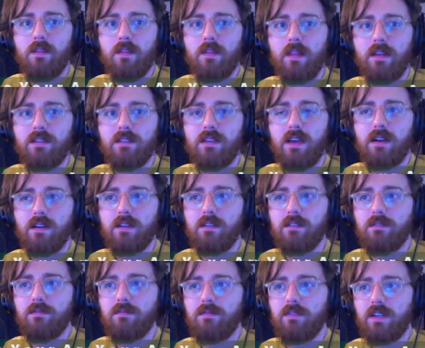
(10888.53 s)
Is that
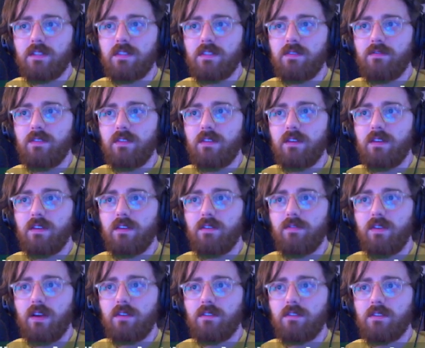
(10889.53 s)
gonna fix everything if
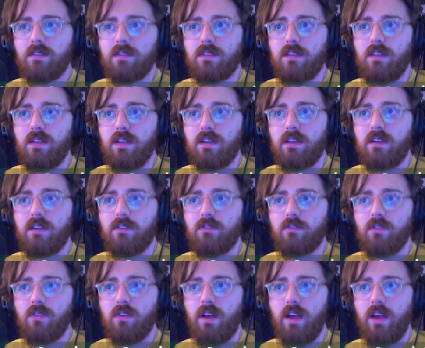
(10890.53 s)
I just click
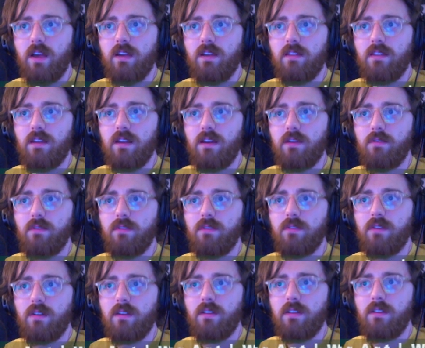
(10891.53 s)
Control A and then and
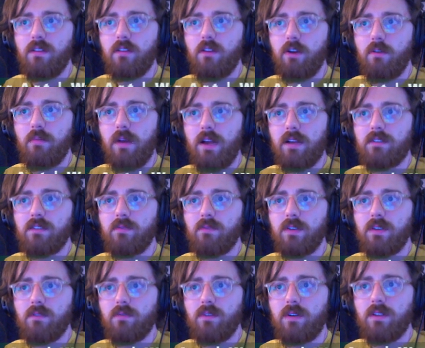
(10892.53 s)
then it'll go back to what
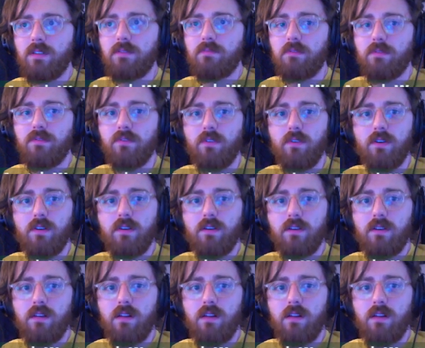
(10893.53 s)
it was before?